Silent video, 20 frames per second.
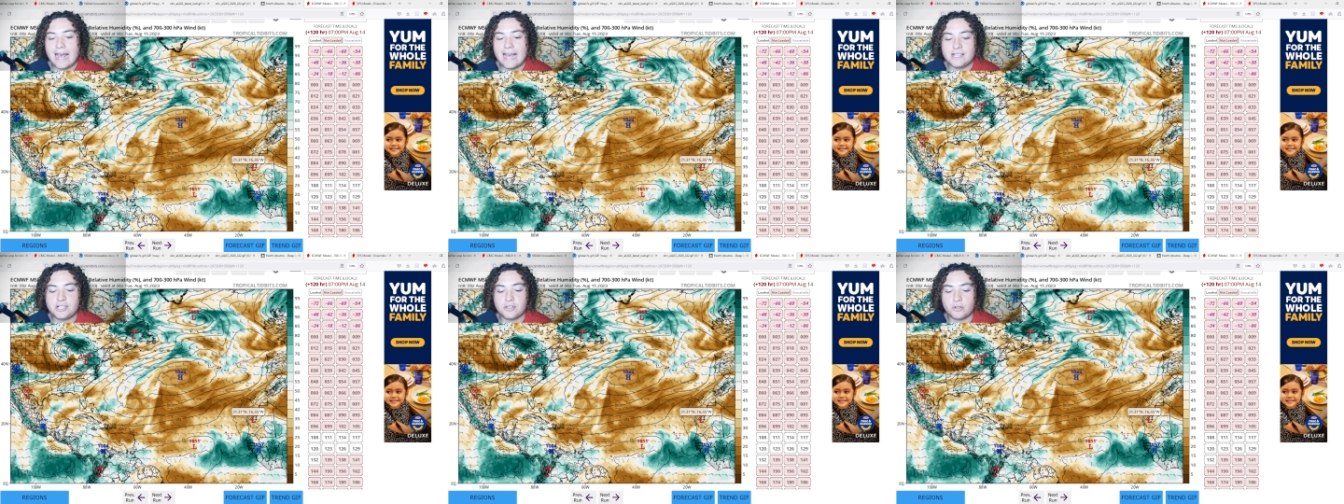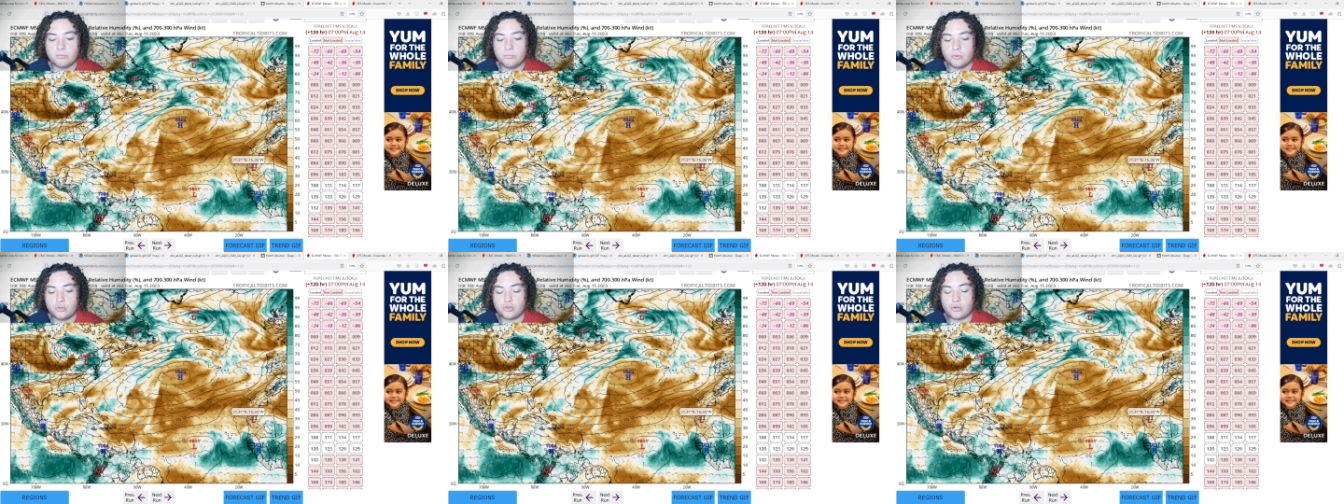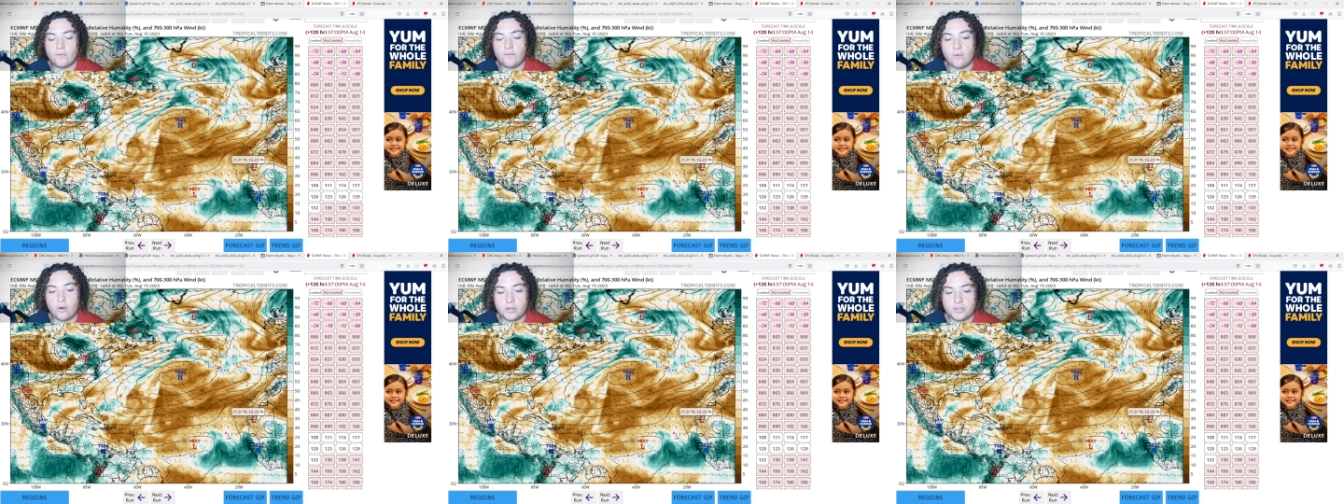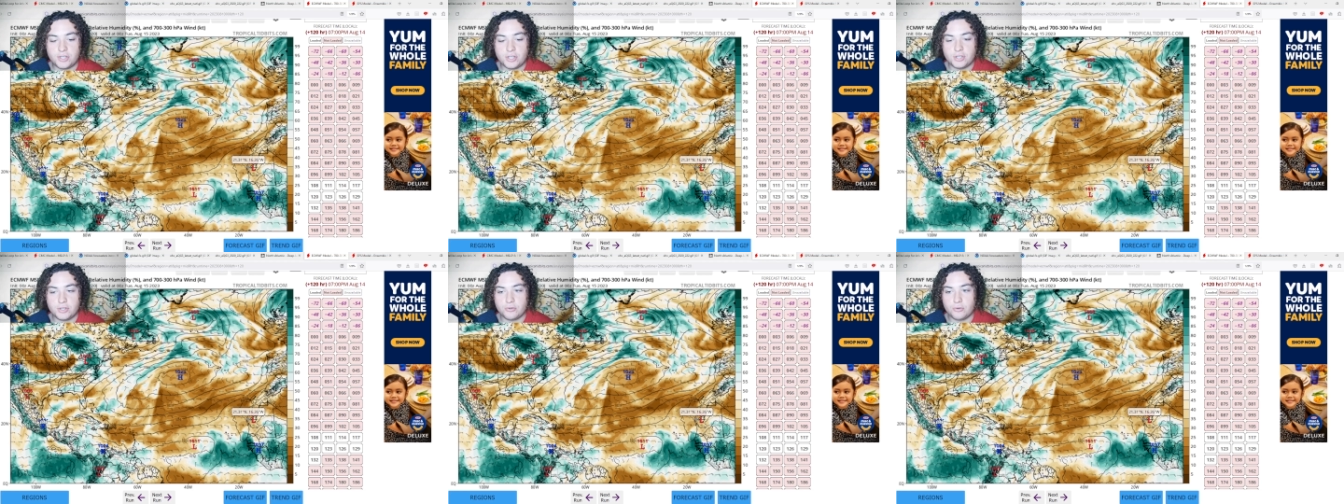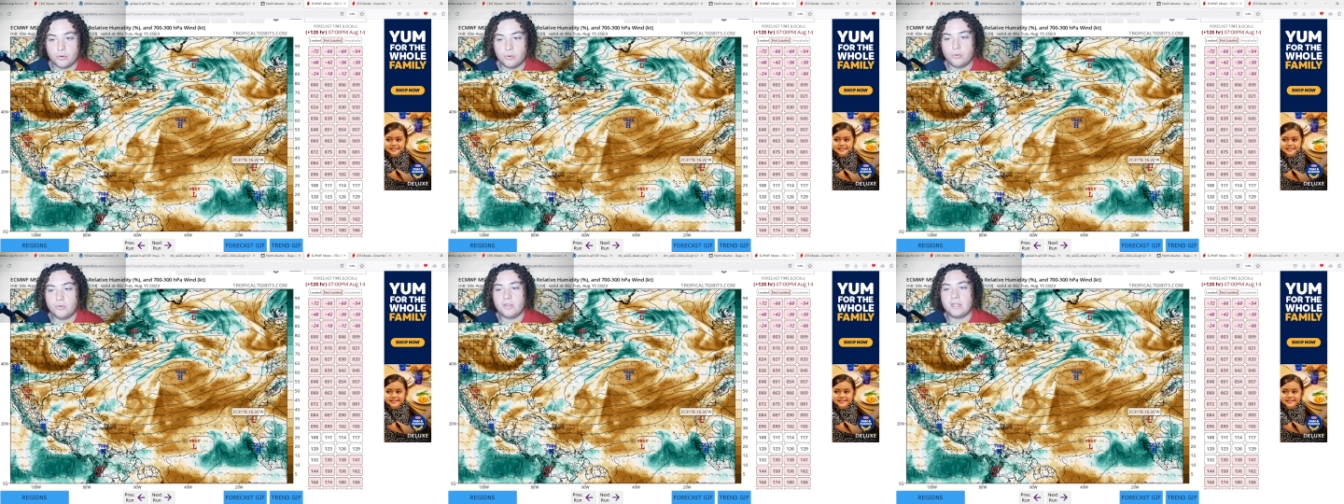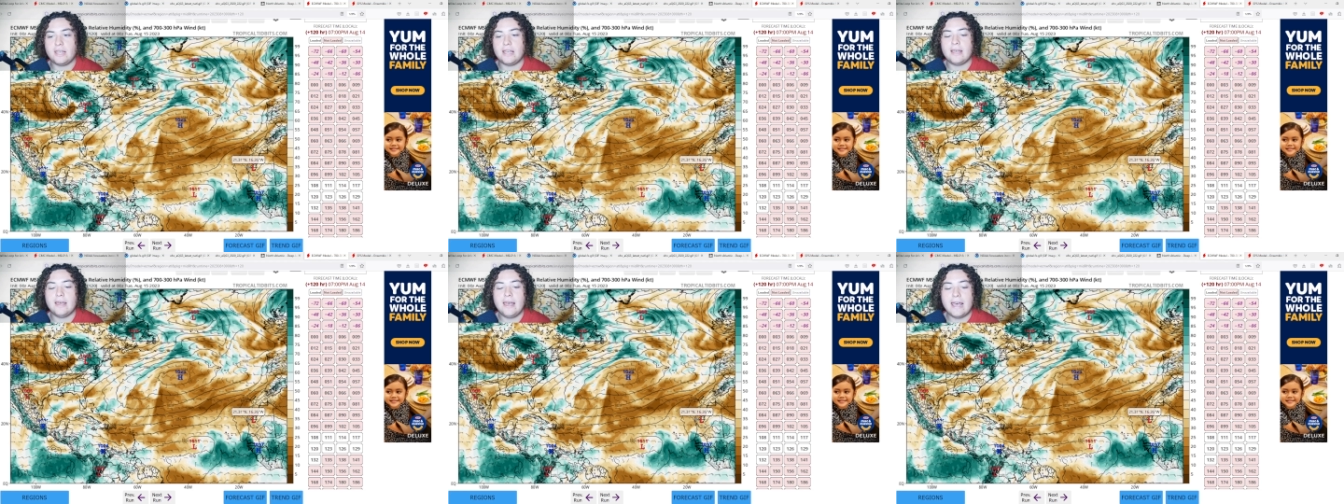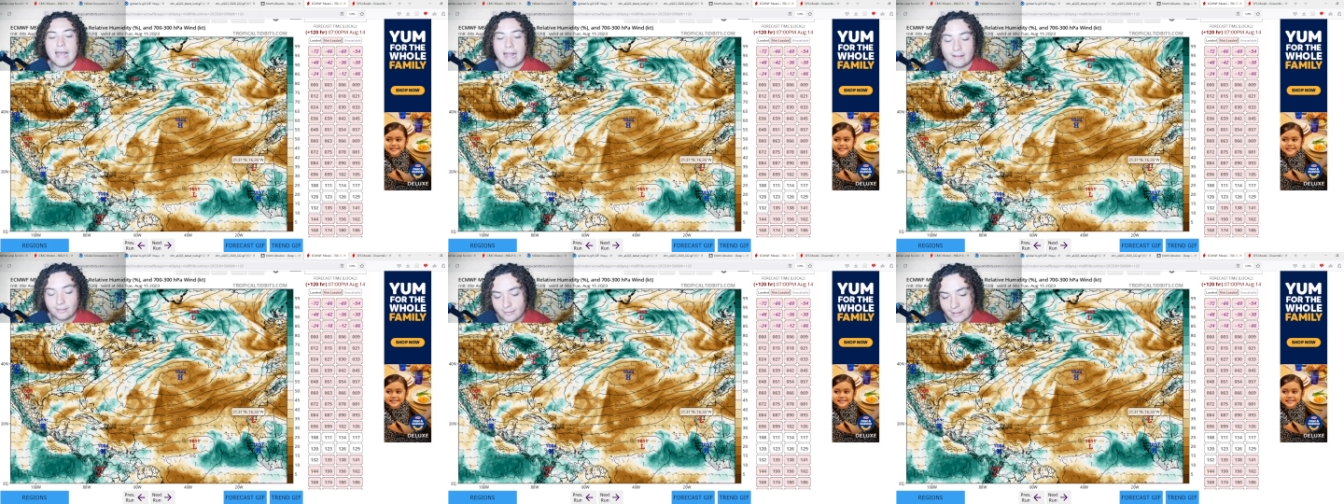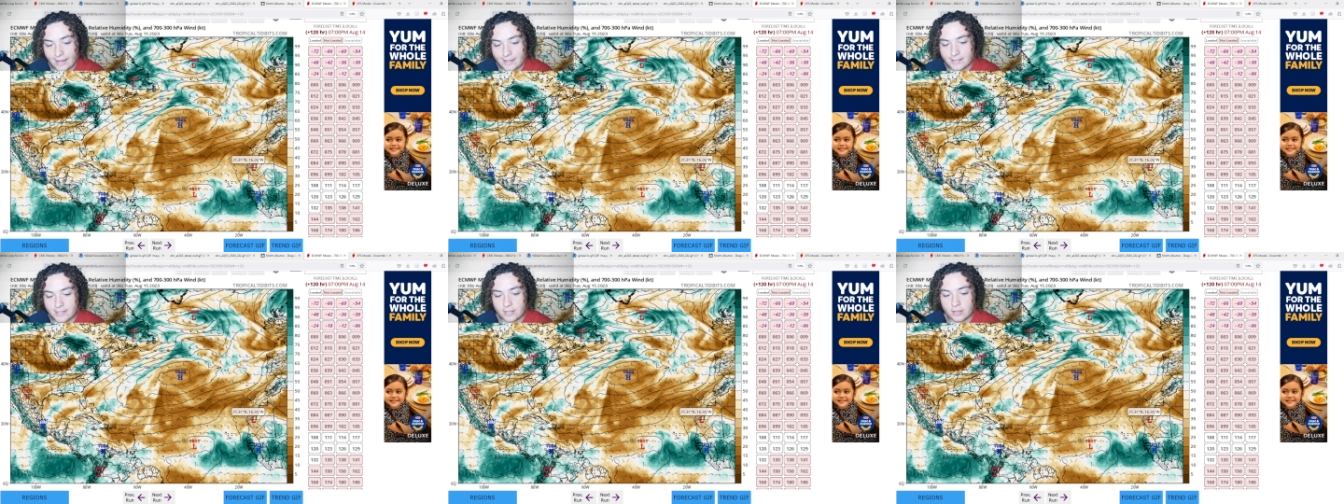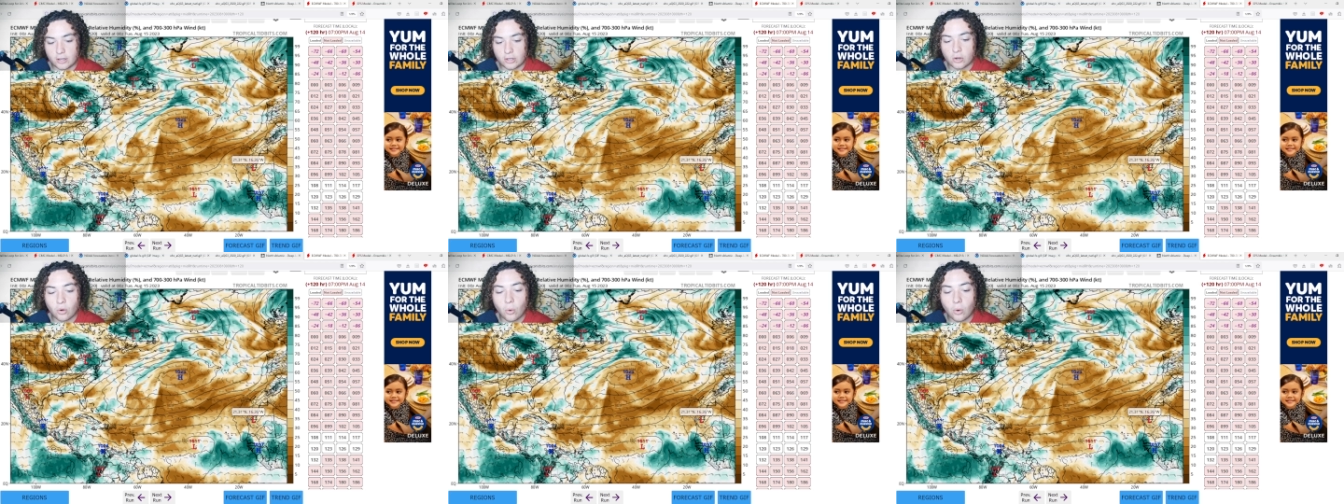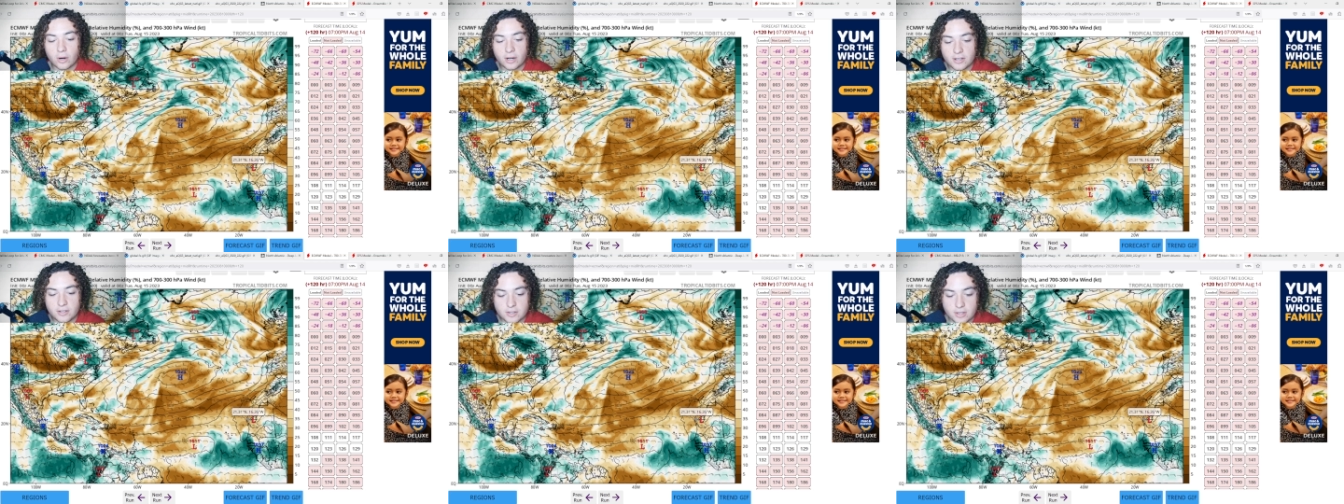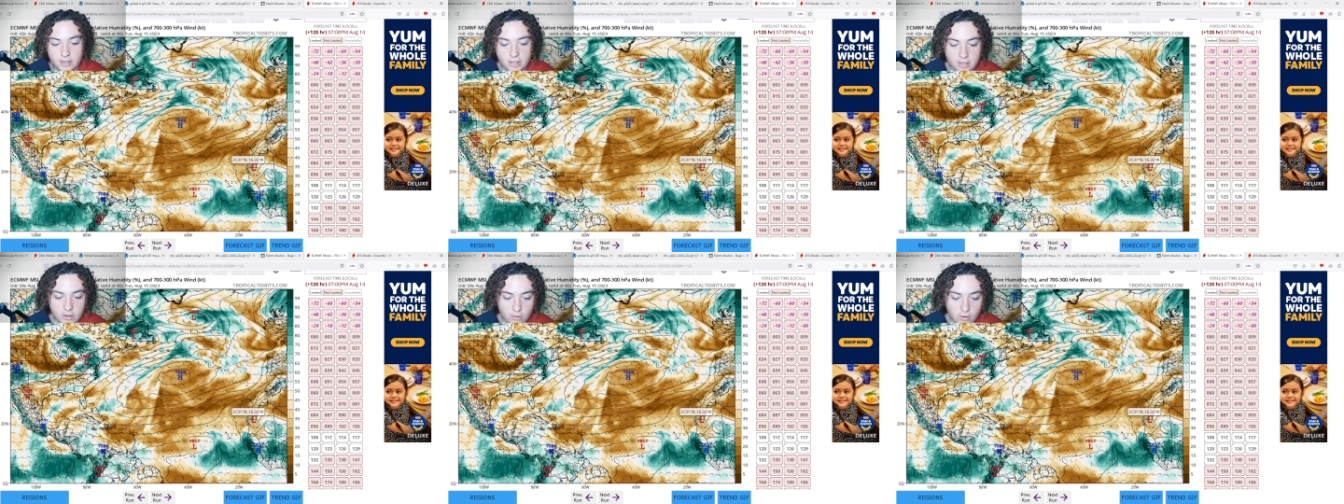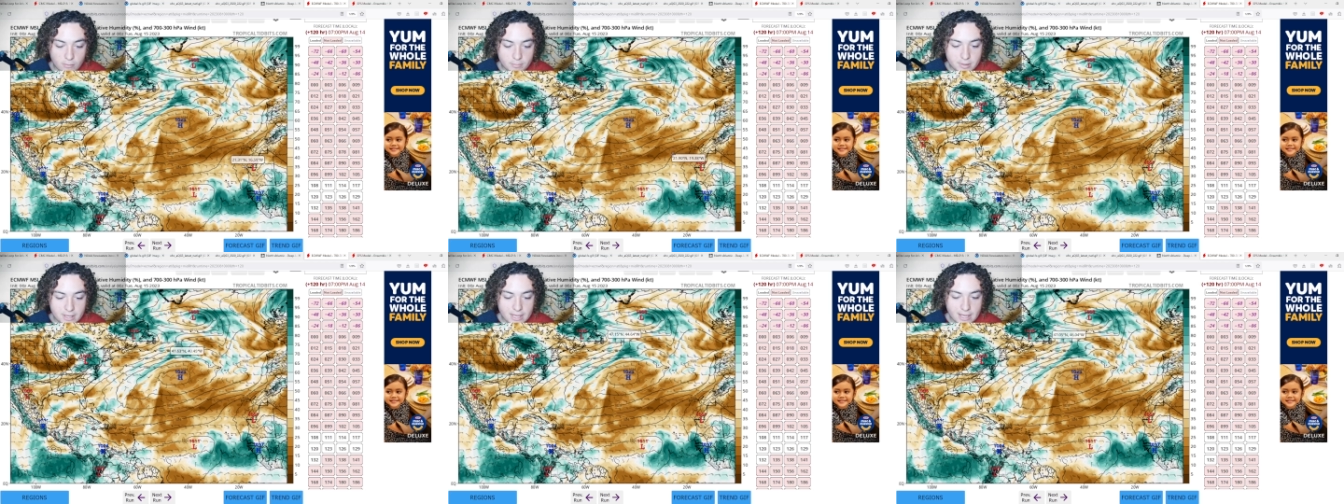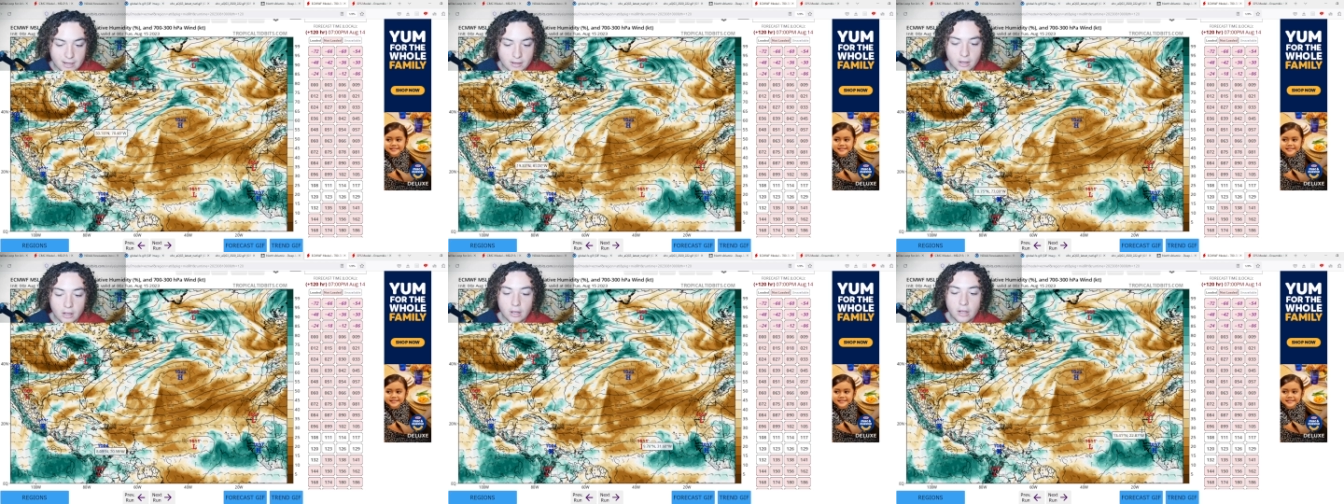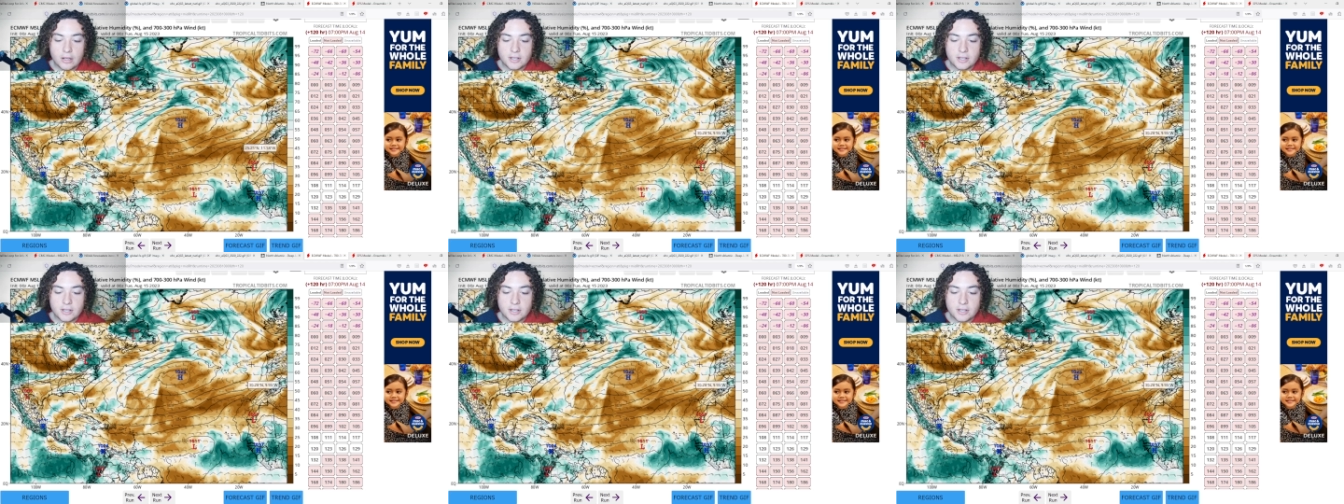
as it traverses through the Atlantic, according to the European.